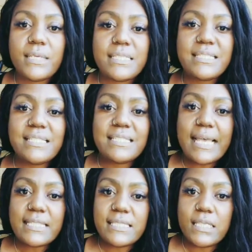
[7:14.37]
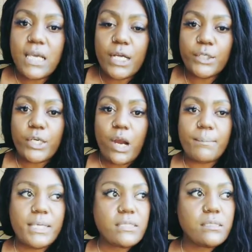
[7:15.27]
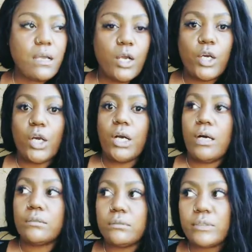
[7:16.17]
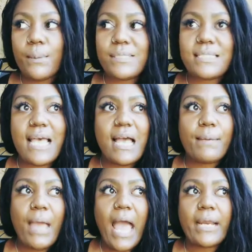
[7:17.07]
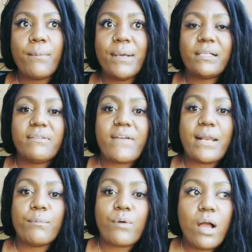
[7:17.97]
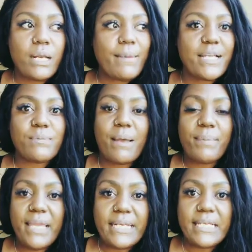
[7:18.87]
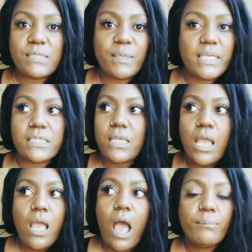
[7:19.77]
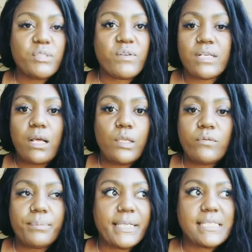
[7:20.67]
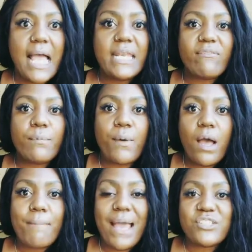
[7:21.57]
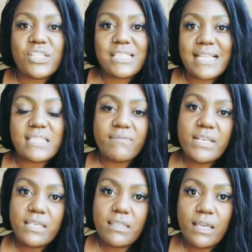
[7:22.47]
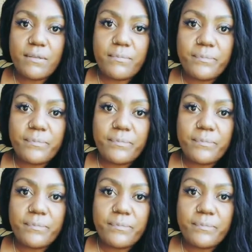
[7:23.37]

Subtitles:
sexy undergarments. Girl, there was a time I could barely find a bra to match my panties because I'm just running all over the place. I never bought matching sets of anything.